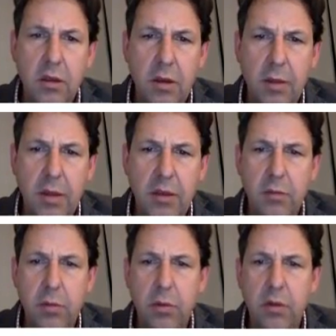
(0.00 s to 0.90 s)
I made these
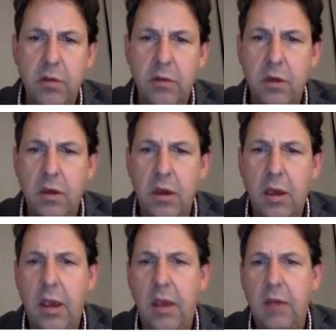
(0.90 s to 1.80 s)
points,
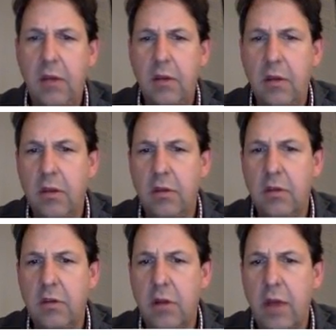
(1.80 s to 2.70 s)
and this
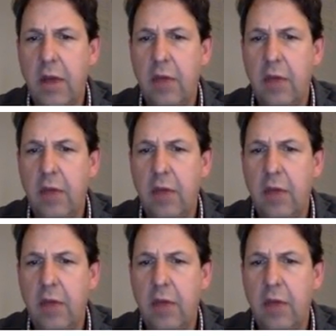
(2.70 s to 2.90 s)
is, how